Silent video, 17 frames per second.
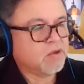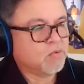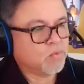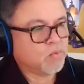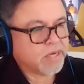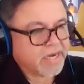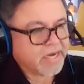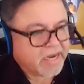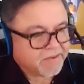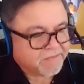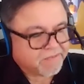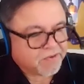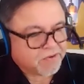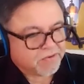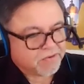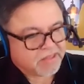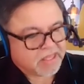
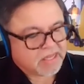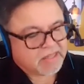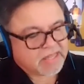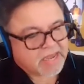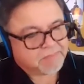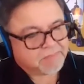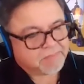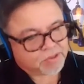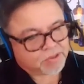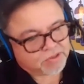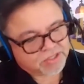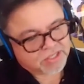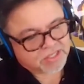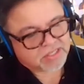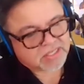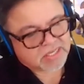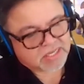whatever that
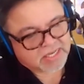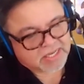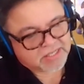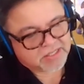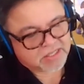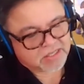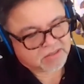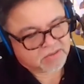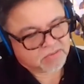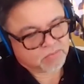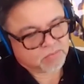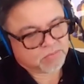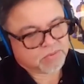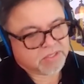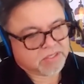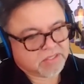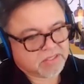purchasing agent
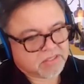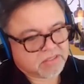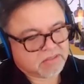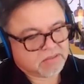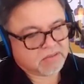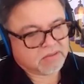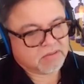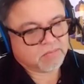was